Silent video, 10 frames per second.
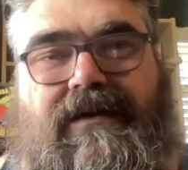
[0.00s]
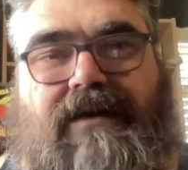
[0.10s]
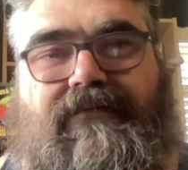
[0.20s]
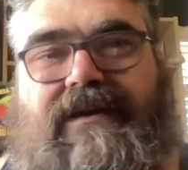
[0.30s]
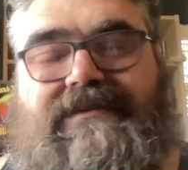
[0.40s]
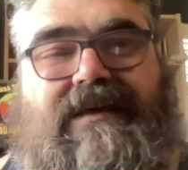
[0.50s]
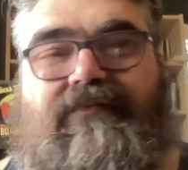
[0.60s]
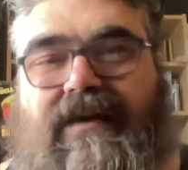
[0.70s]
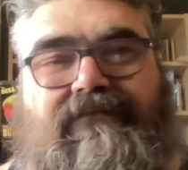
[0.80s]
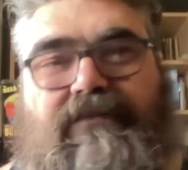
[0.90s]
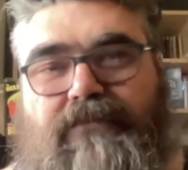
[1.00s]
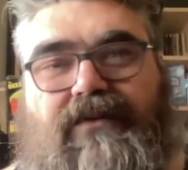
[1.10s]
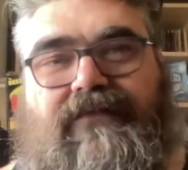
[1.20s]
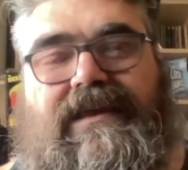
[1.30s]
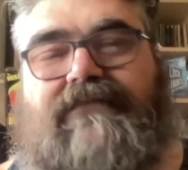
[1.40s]
of it, because I love the
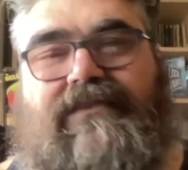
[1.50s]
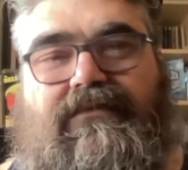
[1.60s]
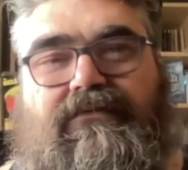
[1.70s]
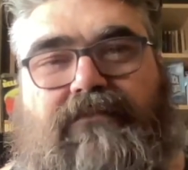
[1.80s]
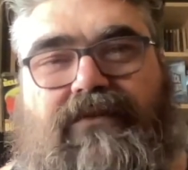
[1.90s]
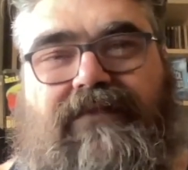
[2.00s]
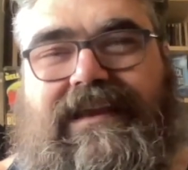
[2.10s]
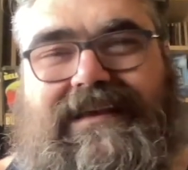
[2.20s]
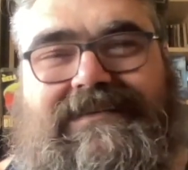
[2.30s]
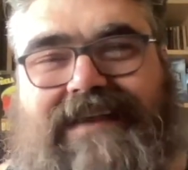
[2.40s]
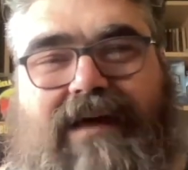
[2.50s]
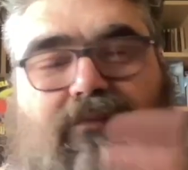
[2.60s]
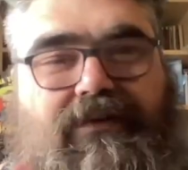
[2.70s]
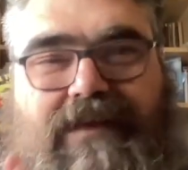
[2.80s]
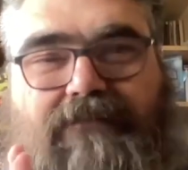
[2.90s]
movie, even though the movie is not
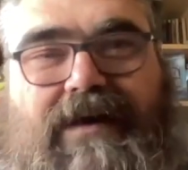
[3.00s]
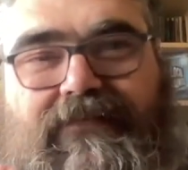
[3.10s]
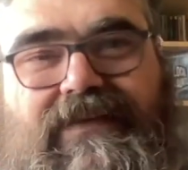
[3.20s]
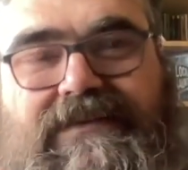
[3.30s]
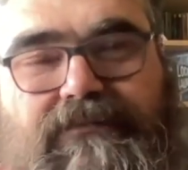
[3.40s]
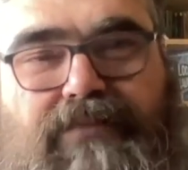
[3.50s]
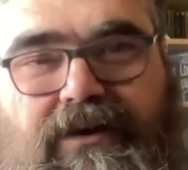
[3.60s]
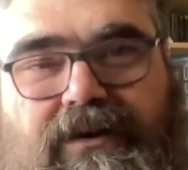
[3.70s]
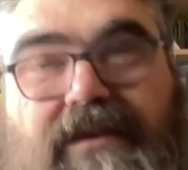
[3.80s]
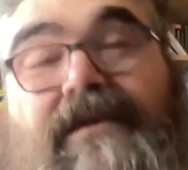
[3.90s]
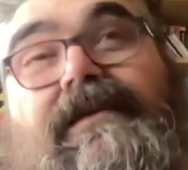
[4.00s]
really about this book.